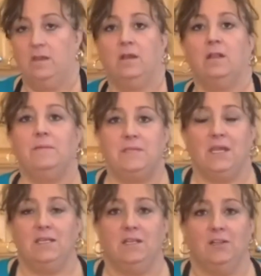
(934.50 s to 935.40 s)
Let me
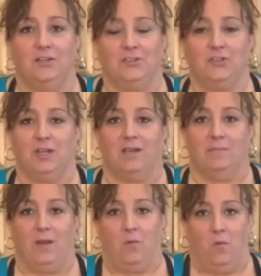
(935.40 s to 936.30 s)
tell you a little trick
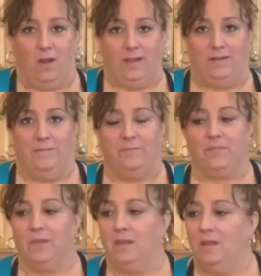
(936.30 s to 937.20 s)
about wine.
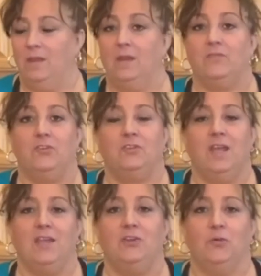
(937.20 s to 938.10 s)
If you
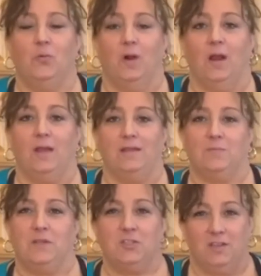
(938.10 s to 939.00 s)
take your wine,
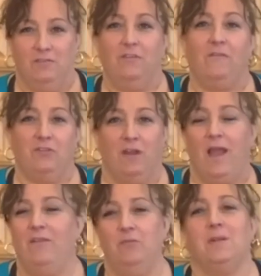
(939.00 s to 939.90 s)
especially if you have
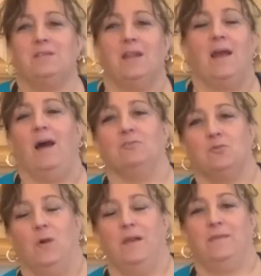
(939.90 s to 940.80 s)
everybody's got a
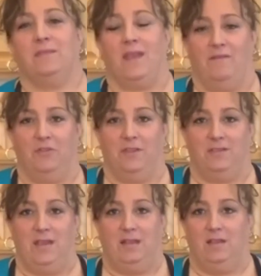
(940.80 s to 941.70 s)
house wine that they have on the
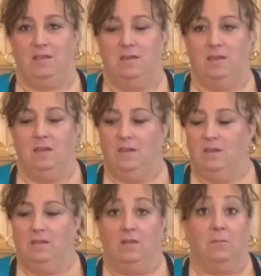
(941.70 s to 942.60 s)
daily.
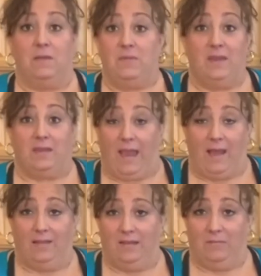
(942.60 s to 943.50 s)
You know, it might be a
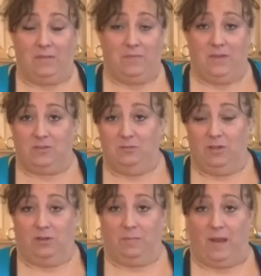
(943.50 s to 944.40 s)
gallon, it might be a
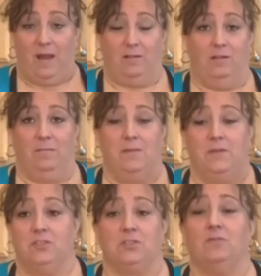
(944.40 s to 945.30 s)
2-liter bottle, it might be
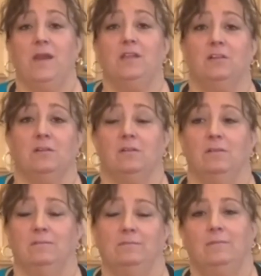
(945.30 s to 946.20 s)
just a
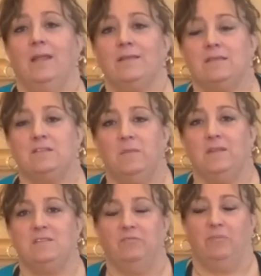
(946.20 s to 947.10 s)
regular, less
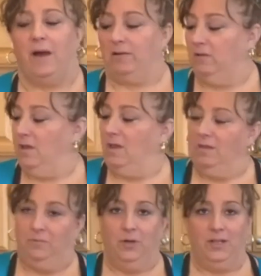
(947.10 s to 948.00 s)
expensive bottle.
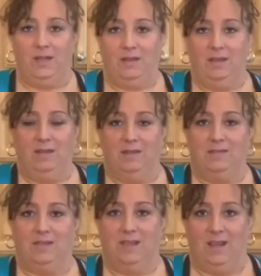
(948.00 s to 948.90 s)
Put it in a
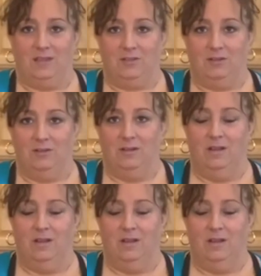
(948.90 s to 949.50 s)
decanter.